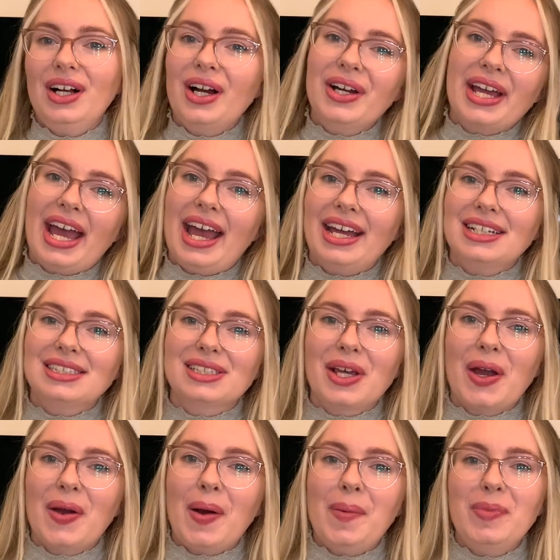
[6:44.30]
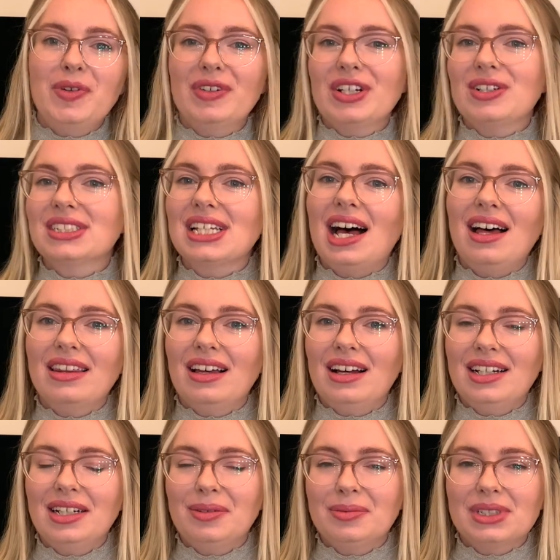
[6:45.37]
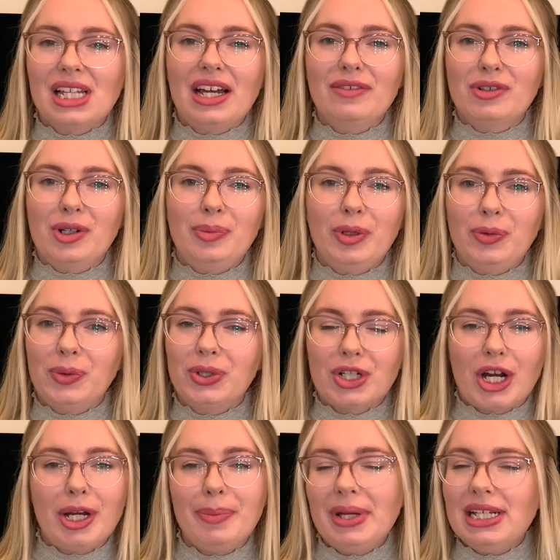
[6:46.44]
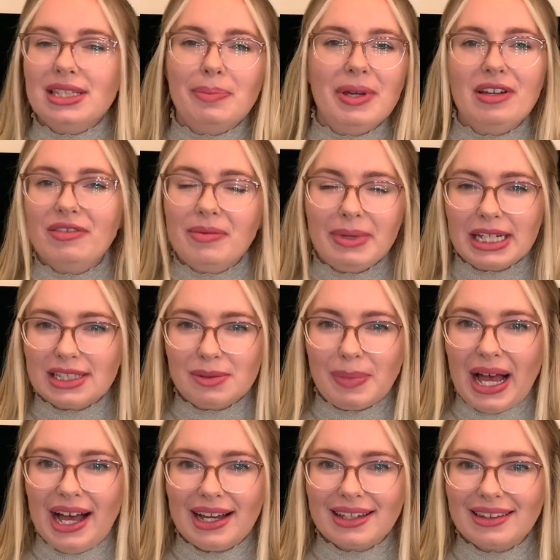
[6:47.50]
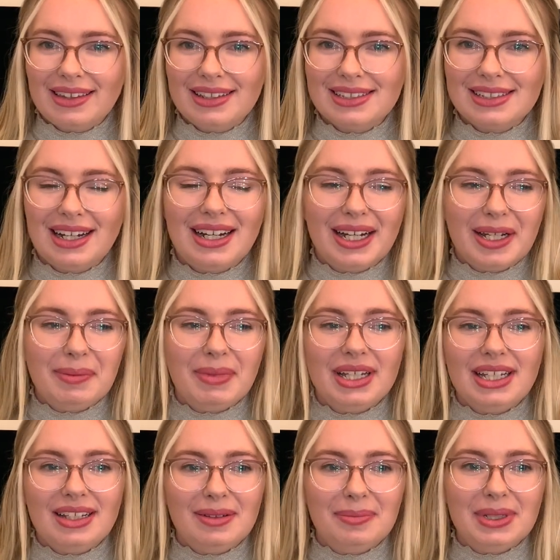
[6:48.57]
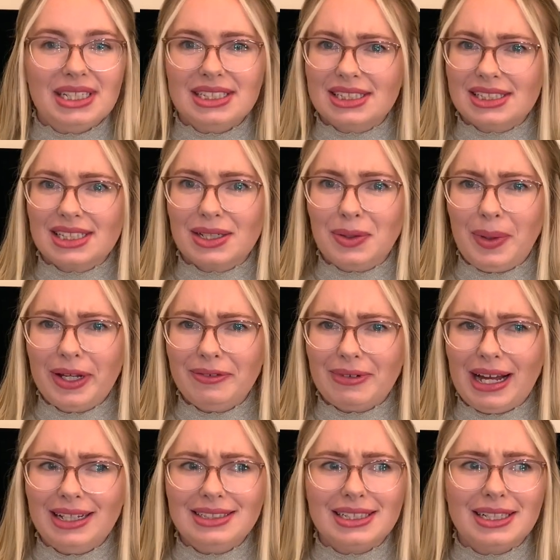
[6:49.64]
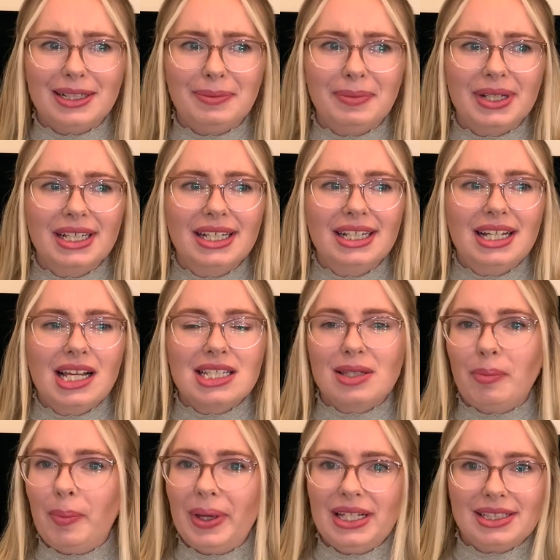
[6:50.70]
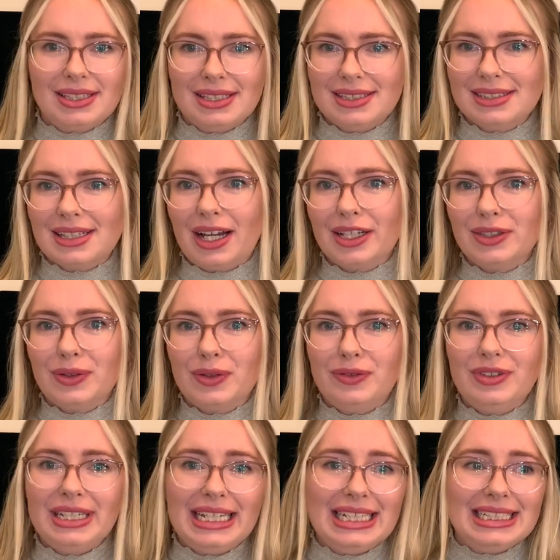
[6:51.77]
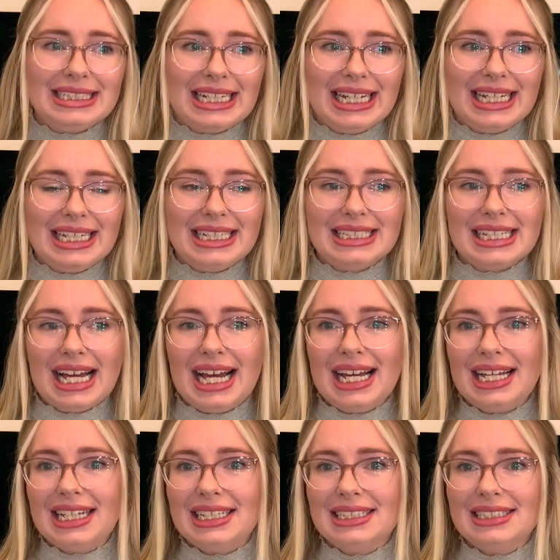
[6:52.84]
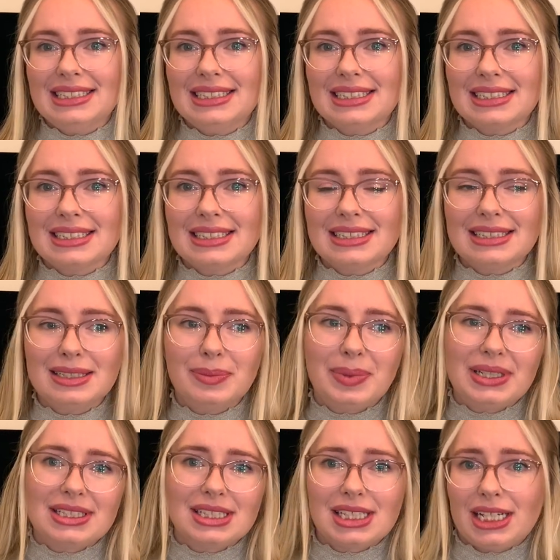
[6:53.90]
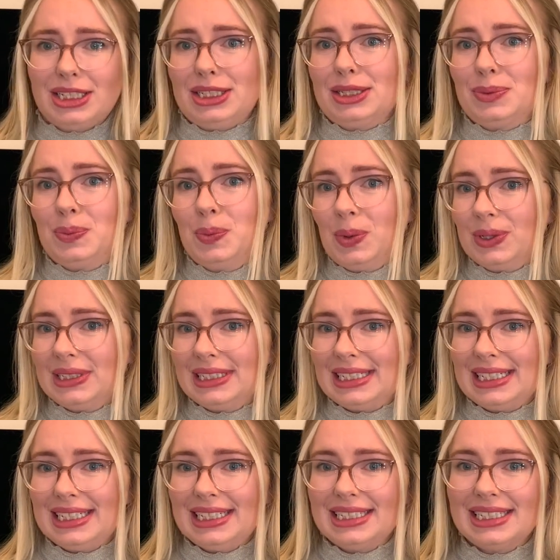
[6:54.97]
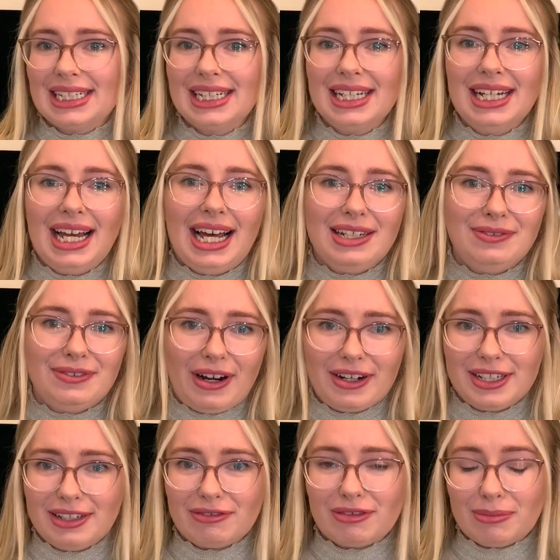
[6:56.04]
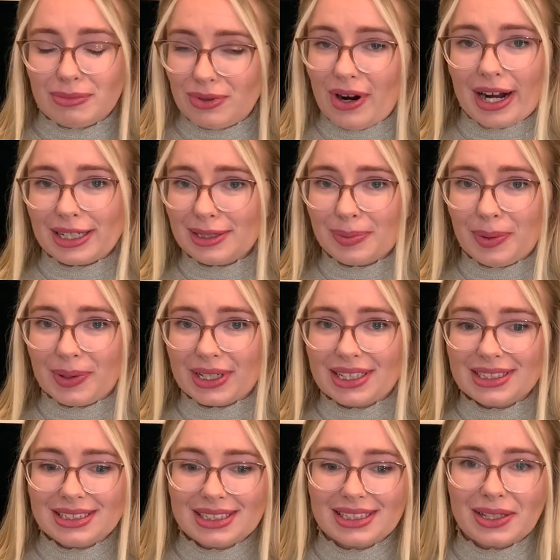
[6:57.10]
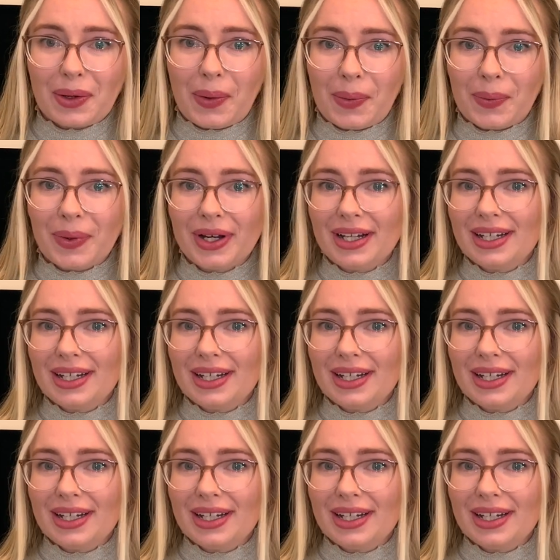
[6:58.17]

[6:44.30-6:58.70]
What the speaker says: Okay, so moving on to other items that I've got in my wardrobe. It's a bit of a mixed bag this time. It's quite random. Some pieces I sort of needed and some pieces I just wanted, and very different price points, so